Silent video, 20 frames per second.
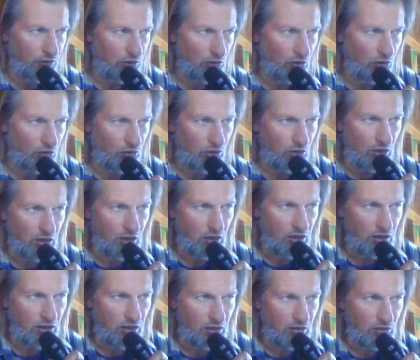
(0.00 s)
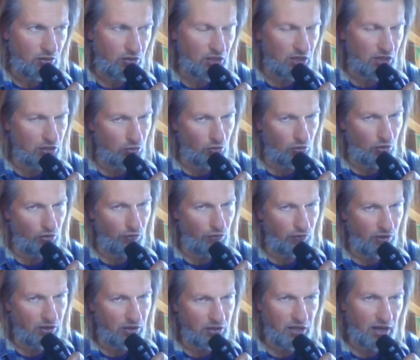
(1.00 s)
So just when you
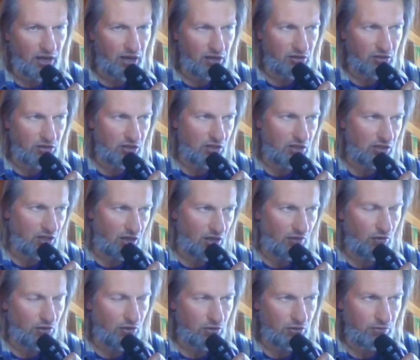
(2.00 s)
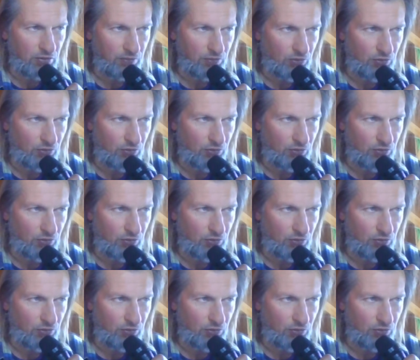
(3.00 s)
feel tired, just give it.